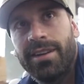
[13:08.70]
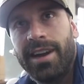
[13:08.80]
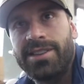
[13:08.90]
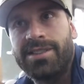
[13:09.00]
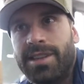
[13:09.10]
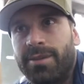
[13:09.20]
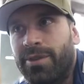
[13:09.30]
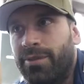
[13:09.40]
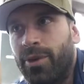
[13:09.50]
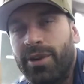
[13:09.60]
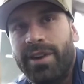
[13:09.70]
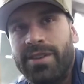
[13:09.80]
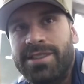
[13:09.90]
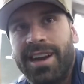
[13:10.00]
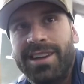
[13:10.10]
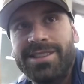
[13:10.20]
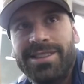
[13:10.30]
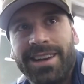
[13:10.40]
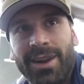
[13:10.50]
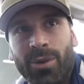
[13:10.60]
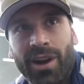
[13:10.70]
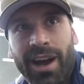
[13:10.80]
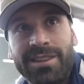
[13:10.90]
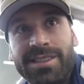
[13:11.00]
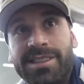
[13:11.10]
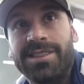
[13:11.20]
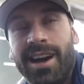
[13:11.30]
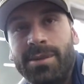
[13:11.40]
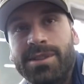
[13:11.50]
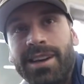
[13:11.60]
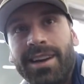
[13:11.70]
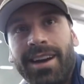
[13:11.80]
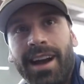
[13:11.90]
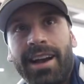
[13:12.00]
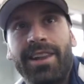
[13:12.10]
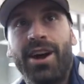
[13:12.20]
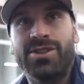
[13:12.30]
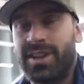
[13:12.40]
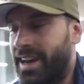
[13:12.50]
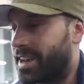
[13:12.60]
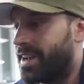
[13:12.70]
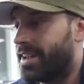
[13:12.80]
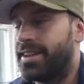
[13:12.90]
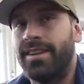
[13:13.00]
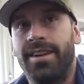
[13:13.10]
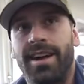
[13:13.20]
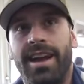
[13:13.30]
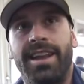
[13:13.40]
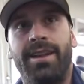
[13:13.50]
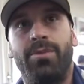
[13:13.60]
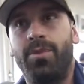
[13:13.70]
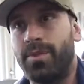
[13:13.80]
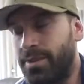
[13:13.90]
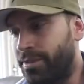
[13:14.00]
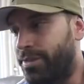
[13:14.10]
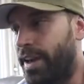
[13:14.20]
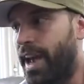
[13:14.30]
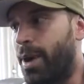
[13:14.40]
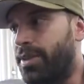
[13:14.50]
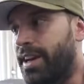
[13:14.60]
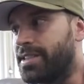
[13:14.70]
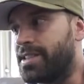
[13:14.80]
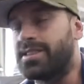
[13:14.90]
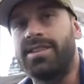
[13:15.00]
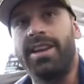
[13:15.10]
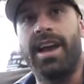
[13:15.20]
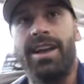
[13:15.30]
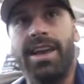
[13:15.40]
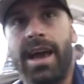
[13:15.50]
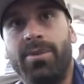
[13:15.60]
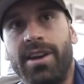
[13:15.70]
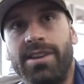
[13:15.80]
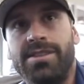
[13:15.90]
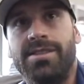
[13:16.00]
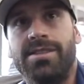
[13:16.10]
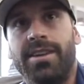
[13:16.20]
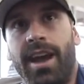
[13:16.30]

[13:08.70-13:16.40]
and sleep for 45 seconds and then work out six times. And then and then also like and then have pancakes. And then hang out with like 16 handicapped kids